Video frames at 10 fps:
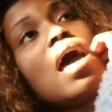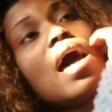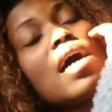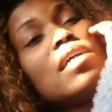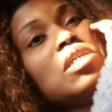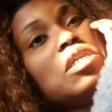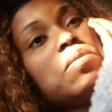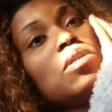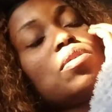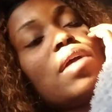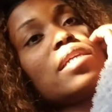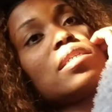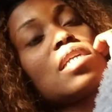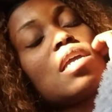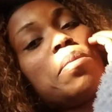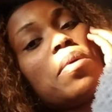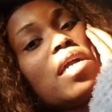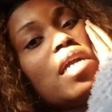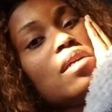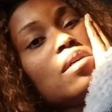I just been trying to stay
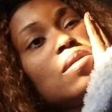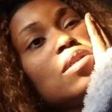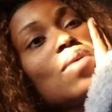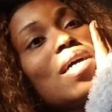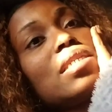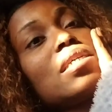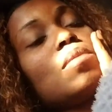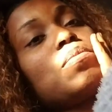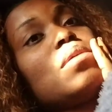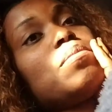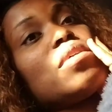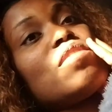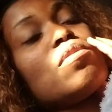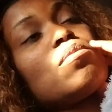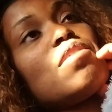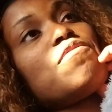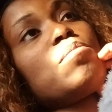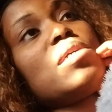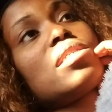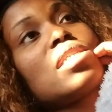prayed up. That's why I tell people if it weren't for
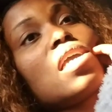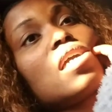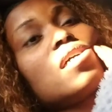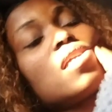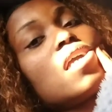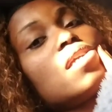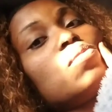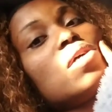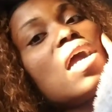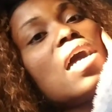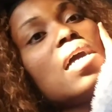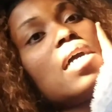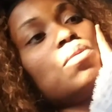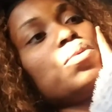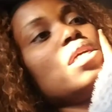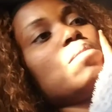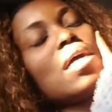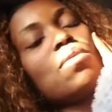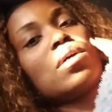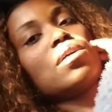me staying connected with God and reading
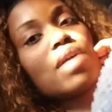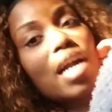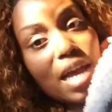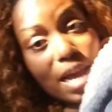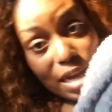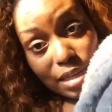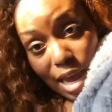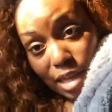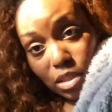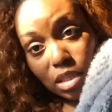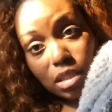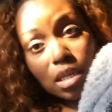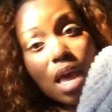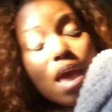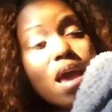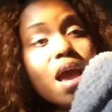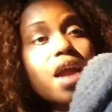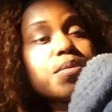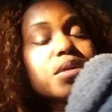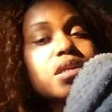my word, I I, I just I
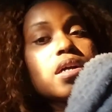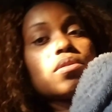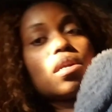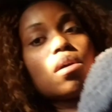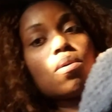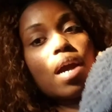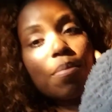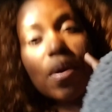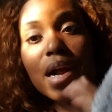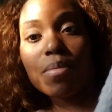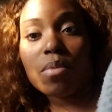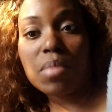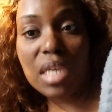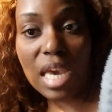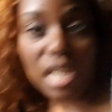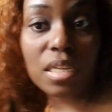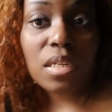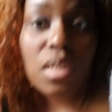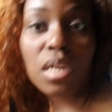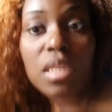really don't know. I probably would be kind of
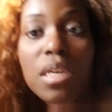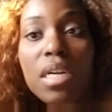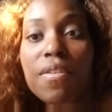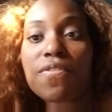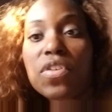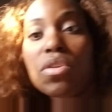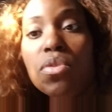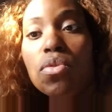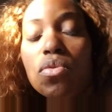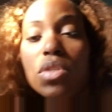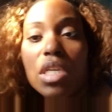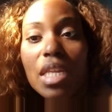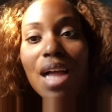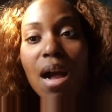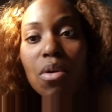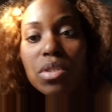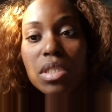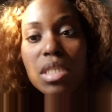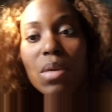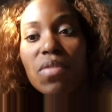a little confused and lost and
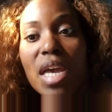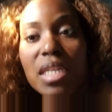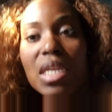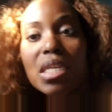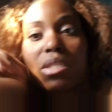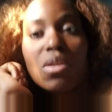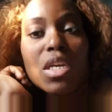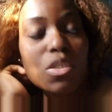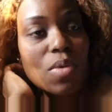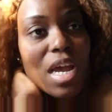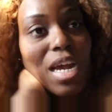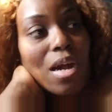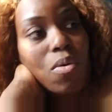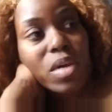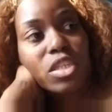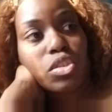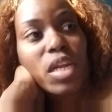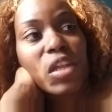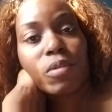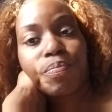stuff like that. So that's why I always
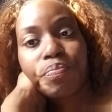try to